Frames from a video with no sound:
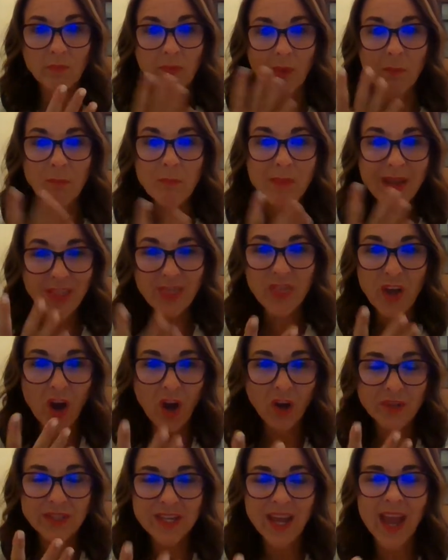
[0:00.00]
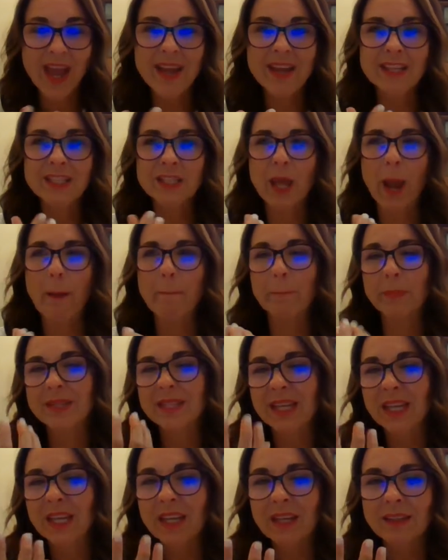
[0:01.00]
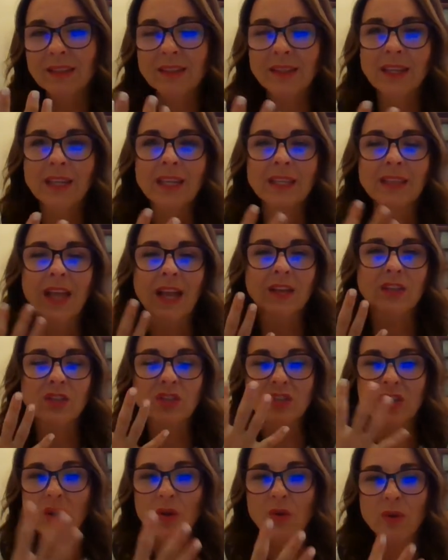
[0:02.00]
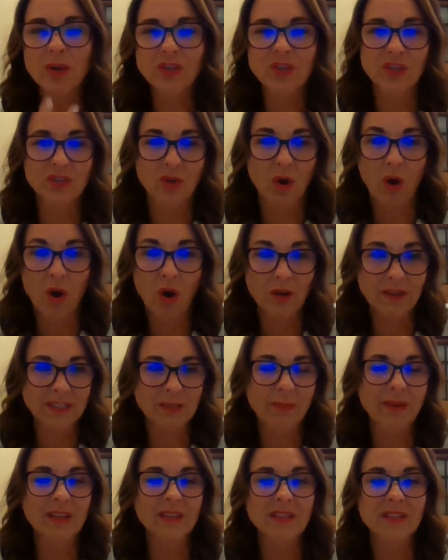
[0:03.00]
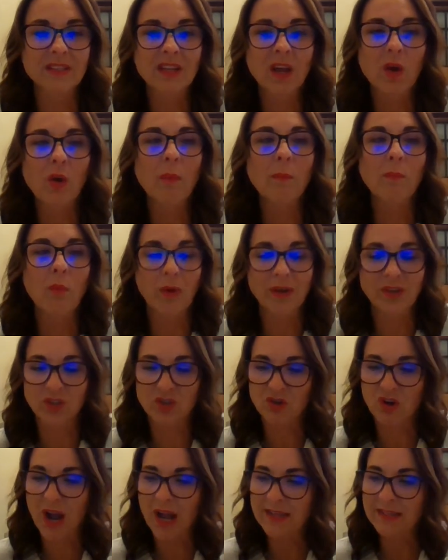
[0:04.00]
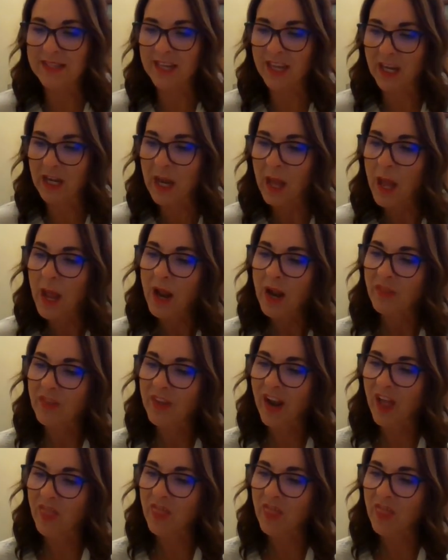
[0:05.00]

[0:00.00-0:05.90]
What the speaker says: menthol taste, like tingly, like so, it's just awesome, and it's so moisturizing that I